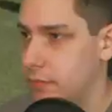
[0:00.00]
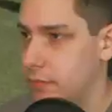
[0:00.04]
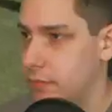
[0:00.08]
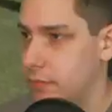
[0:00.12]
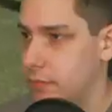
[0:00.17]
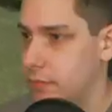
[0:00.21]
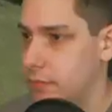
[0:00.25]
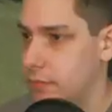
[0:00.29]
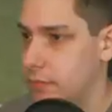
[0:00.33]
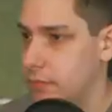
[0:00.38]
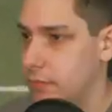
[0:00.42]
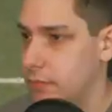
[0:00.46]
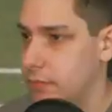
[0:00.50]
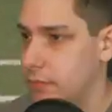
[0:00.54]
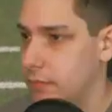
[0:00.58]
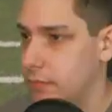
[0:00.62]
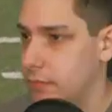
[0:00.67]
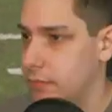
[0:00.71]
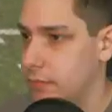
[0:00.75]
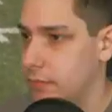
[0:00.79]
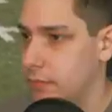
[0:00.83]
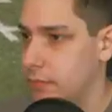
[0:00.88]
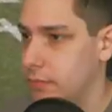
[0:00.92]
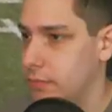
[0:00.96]

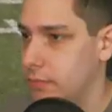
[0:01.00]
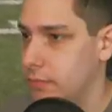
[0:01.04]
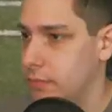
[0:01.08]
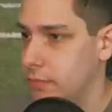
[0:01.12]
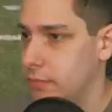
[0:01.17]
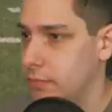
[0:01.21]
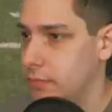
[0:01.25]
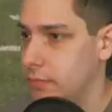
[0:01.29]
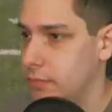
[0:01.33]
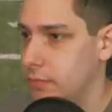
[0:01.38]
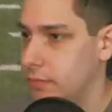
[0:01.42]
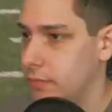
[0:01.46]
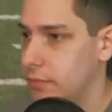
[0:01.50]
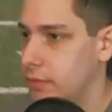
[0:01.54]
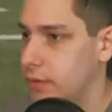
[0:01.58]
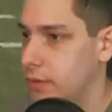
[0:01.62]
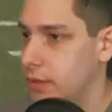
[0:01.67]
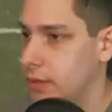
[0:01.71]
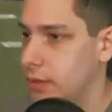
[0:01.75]
(silence)